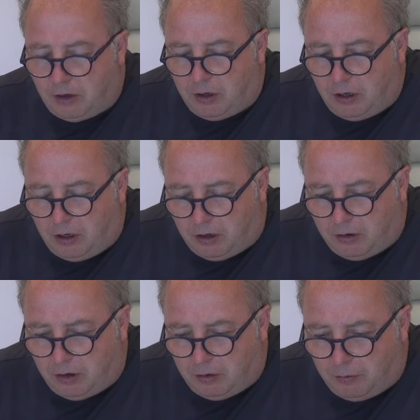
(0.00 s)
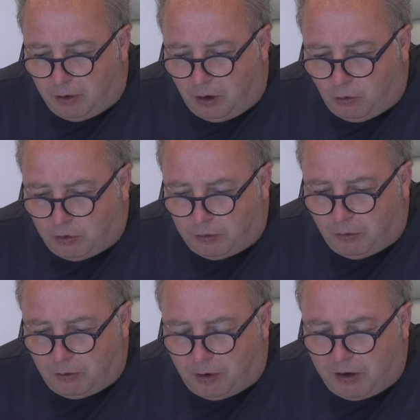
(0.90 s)
I'm holding
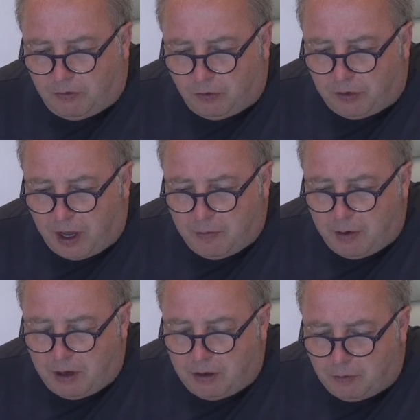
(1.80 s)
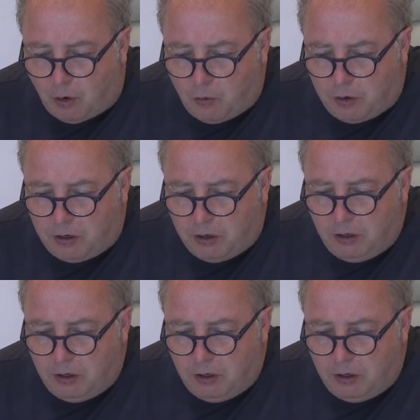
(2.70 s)
my breath on that bit at the moment.